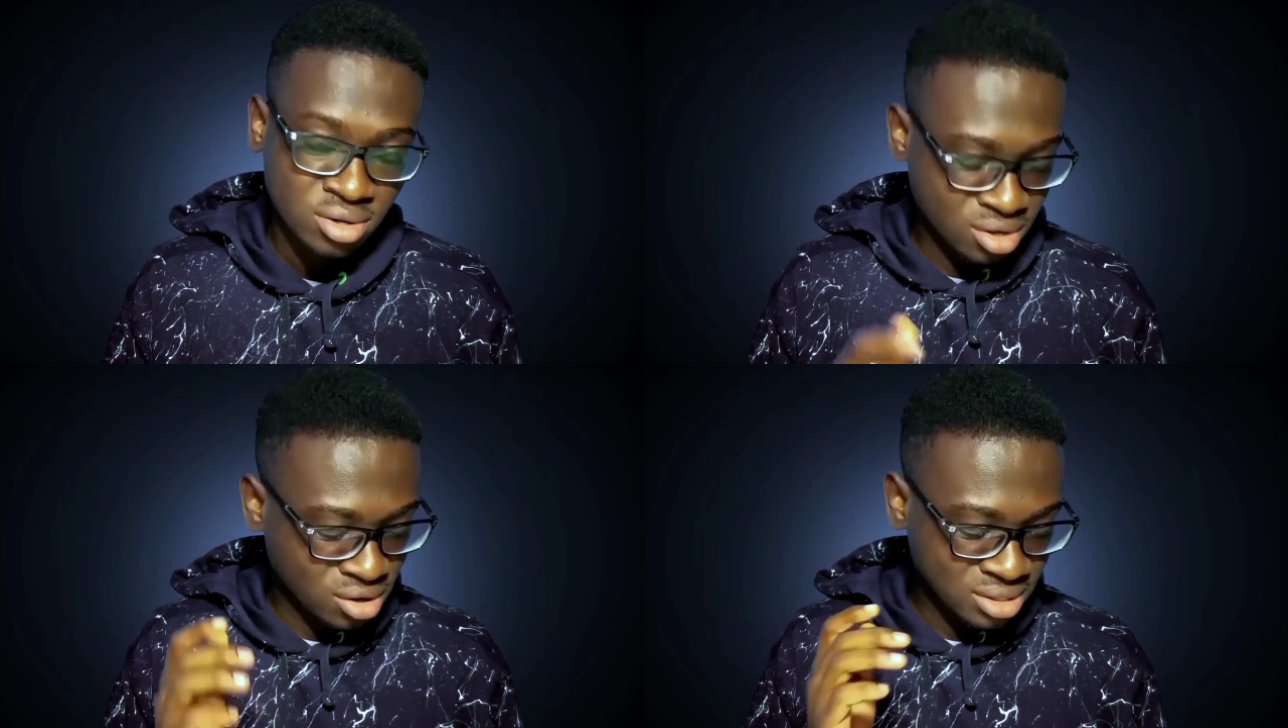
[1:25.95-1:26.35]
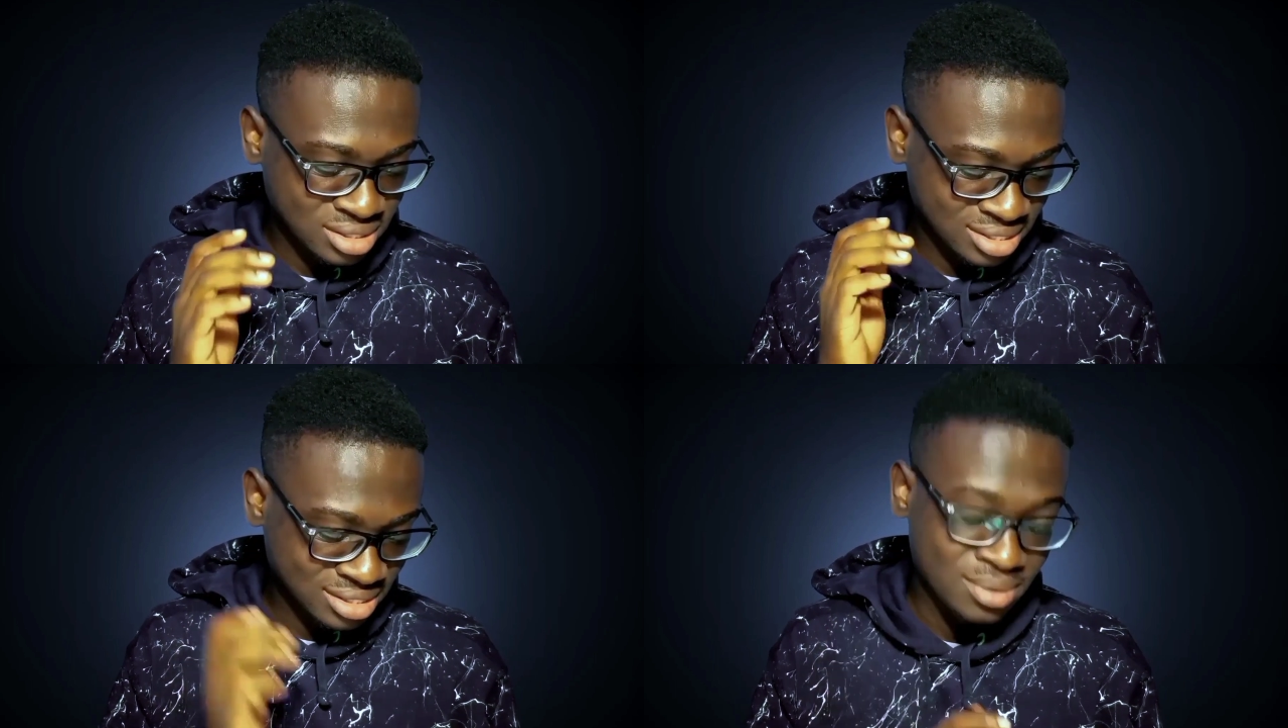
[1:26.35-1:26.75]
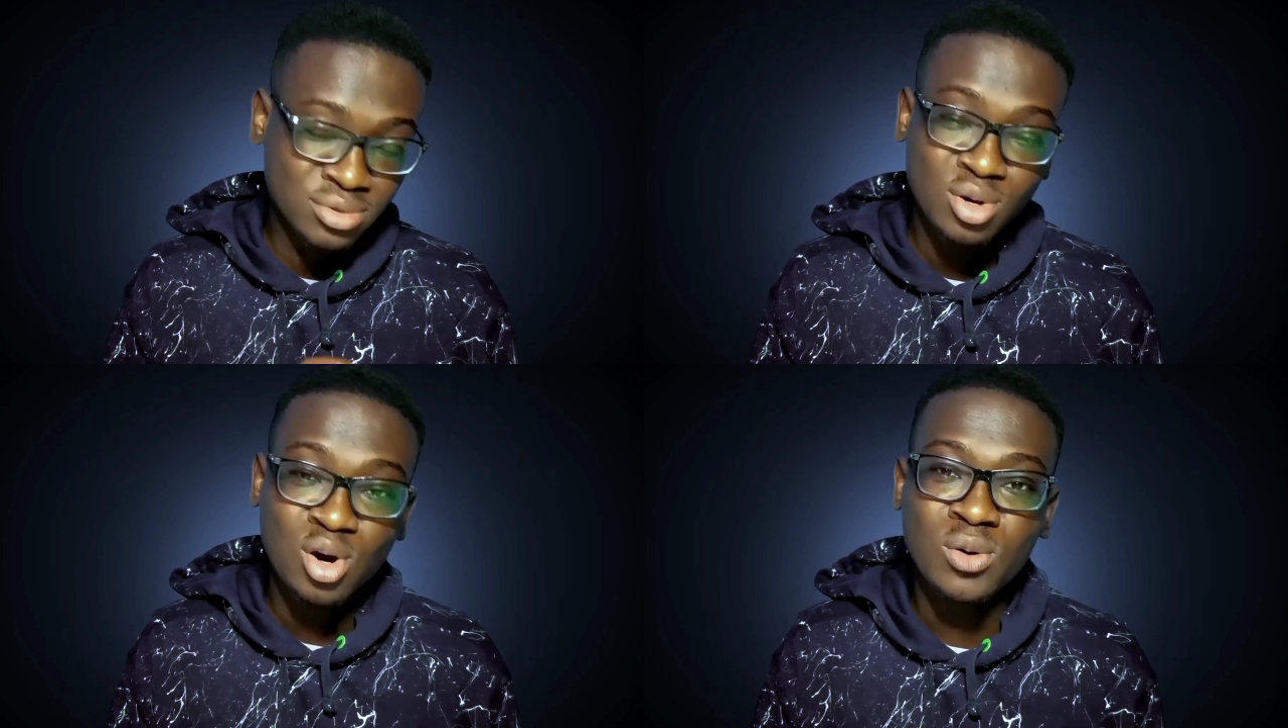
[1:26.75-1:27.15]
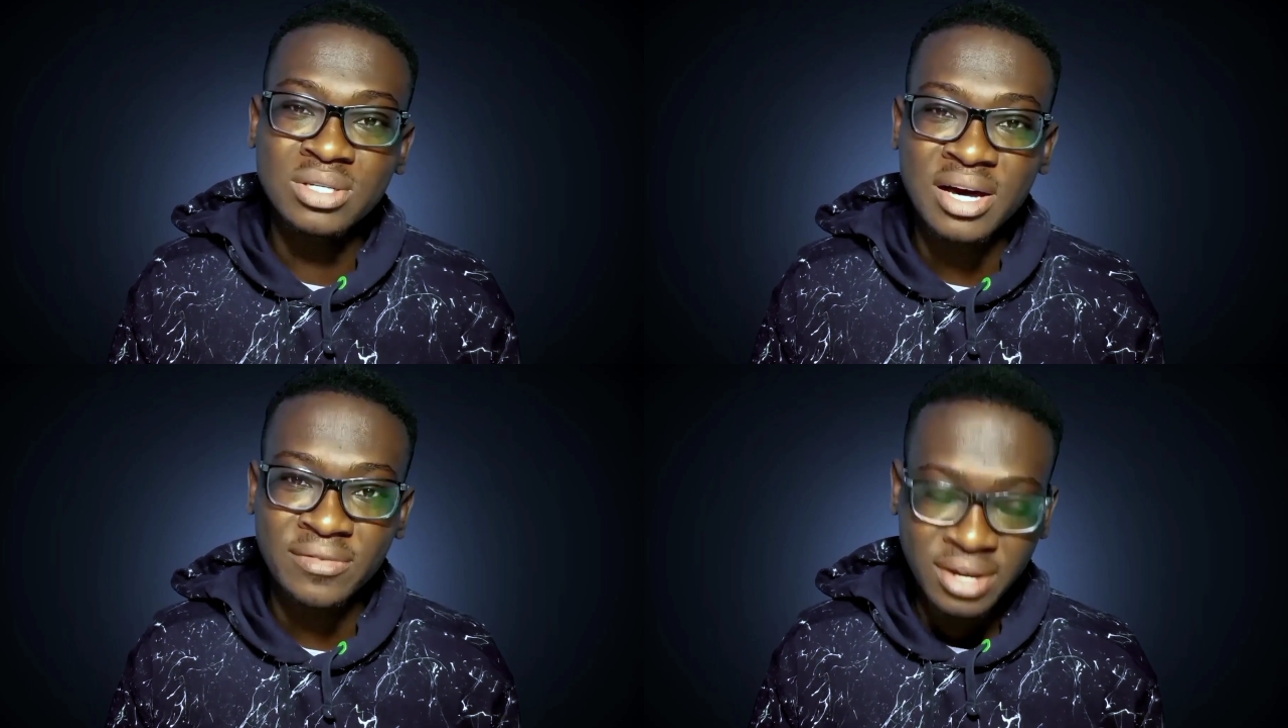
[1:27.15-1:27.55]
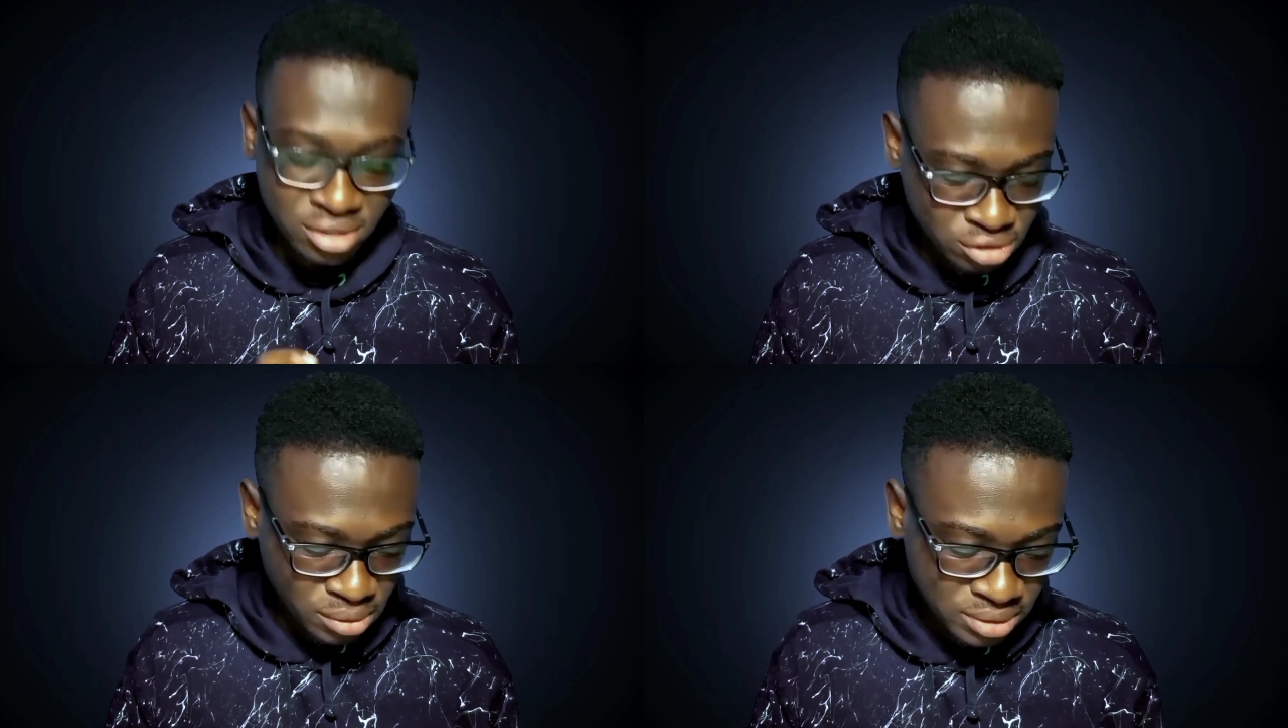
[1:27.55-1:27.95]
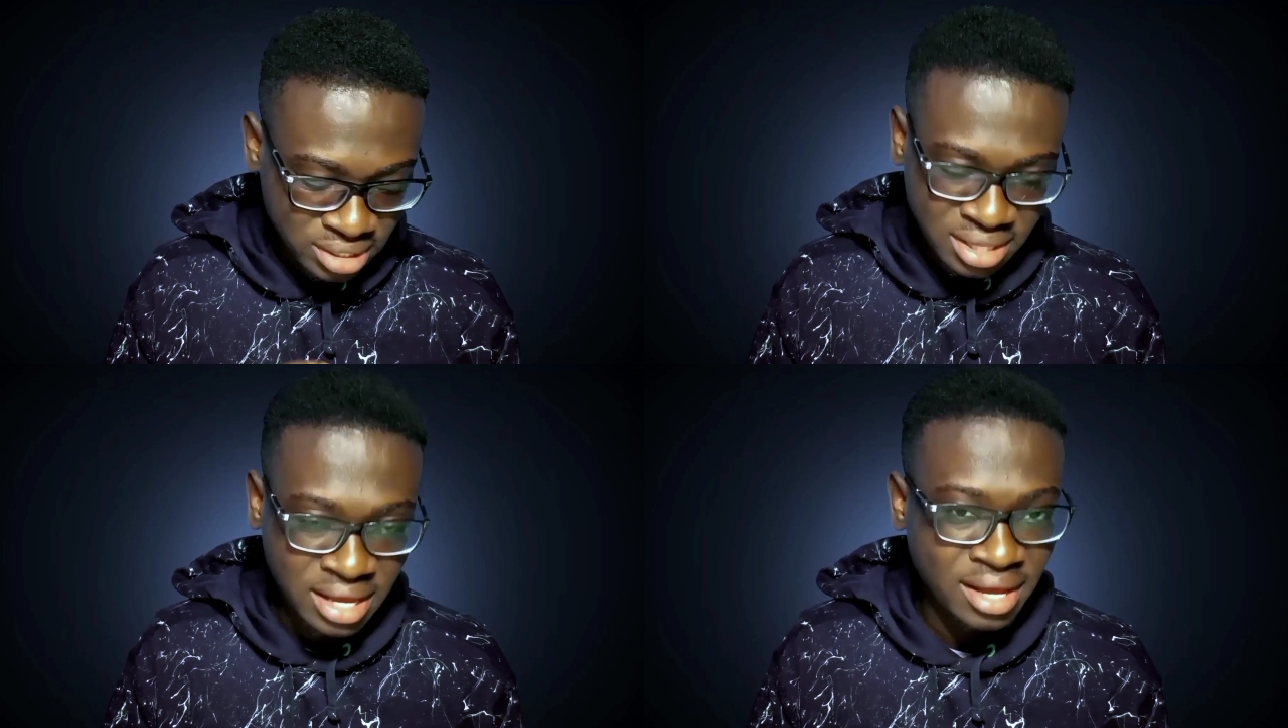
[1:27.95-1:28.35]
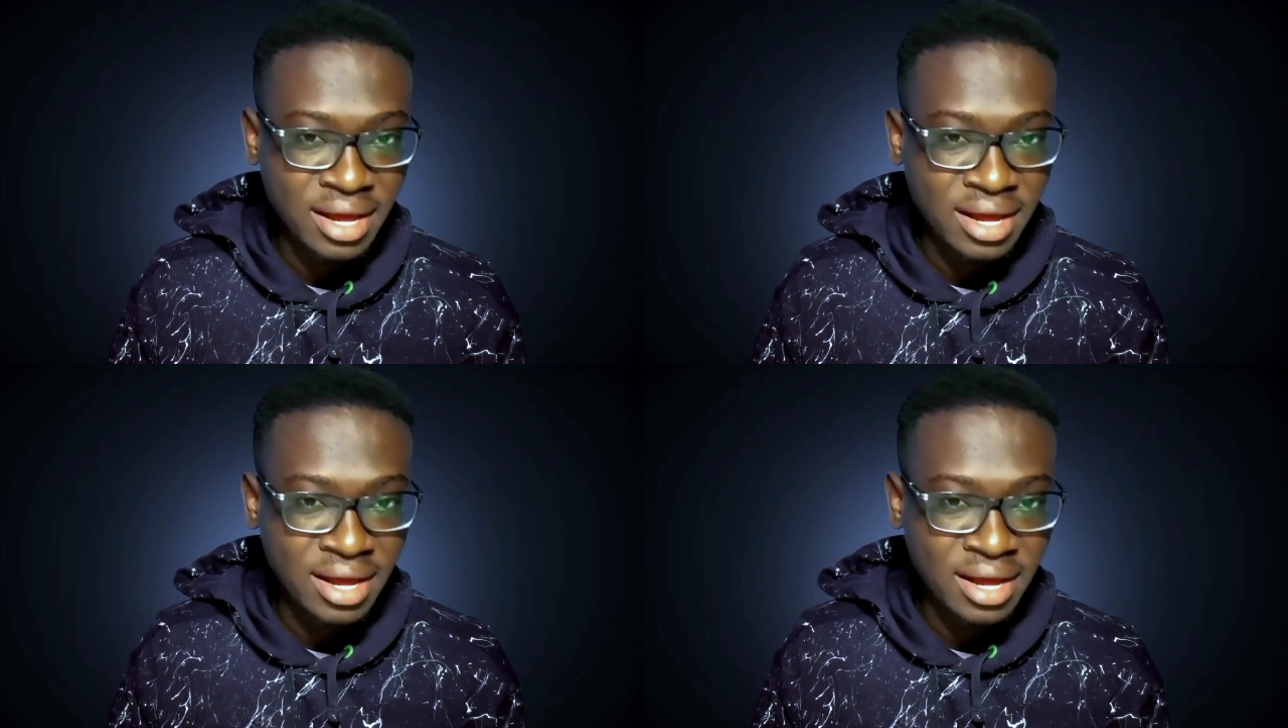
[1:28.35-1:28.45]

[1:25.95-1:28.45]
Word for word: because Samsung always have the inscription there.